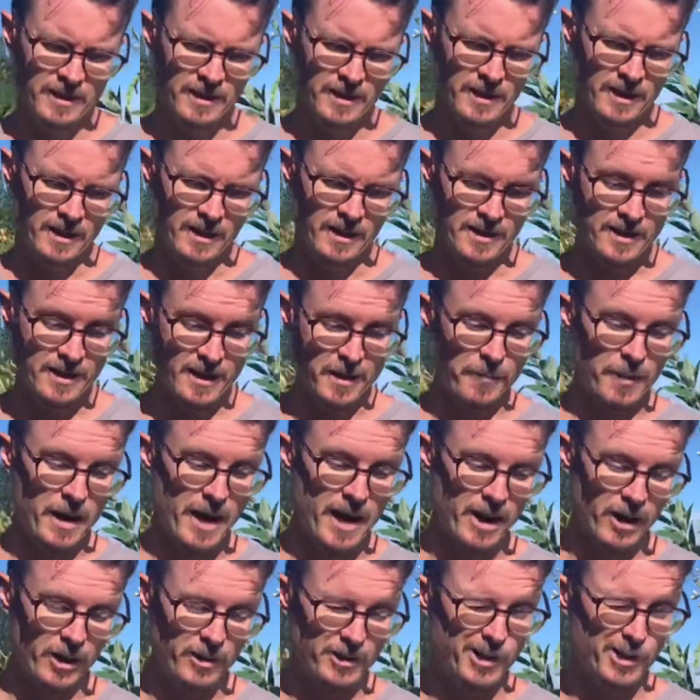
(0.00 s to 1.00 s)
And I say
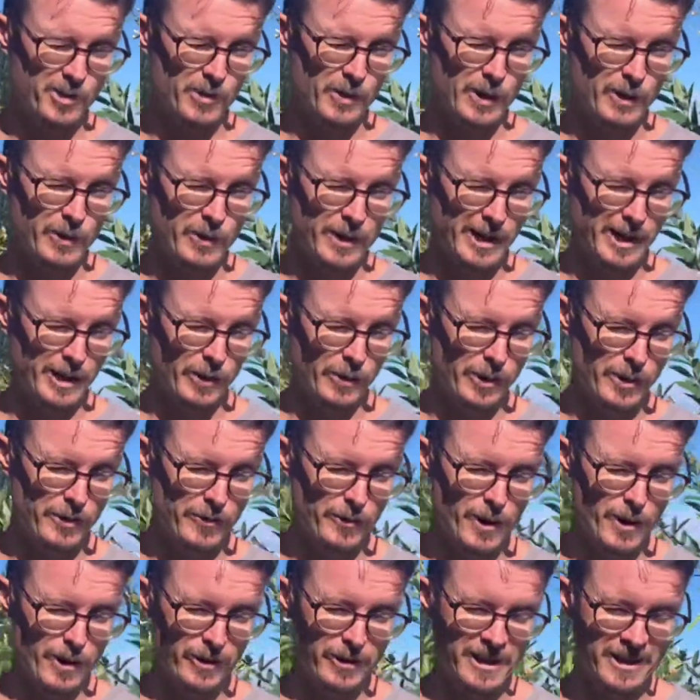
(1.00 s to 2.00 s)
mild because we don't want to get rid of
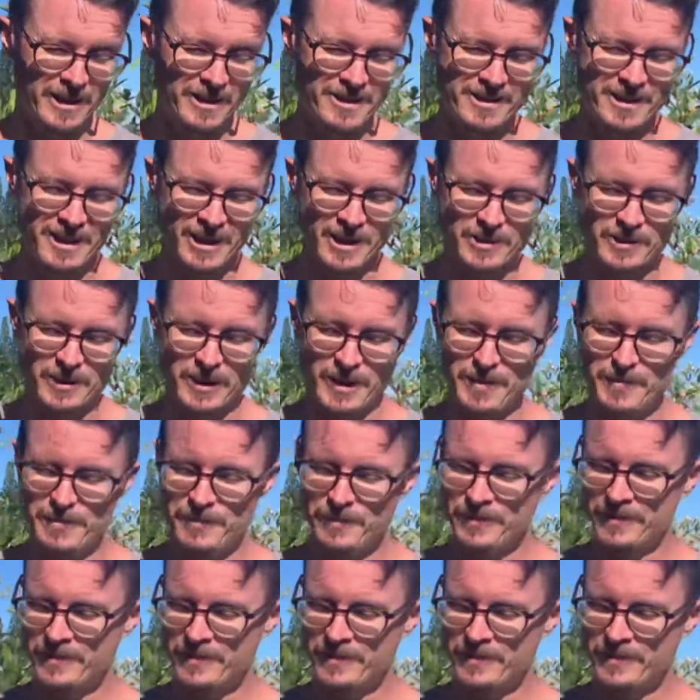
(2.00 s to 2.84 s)
all the insects, right?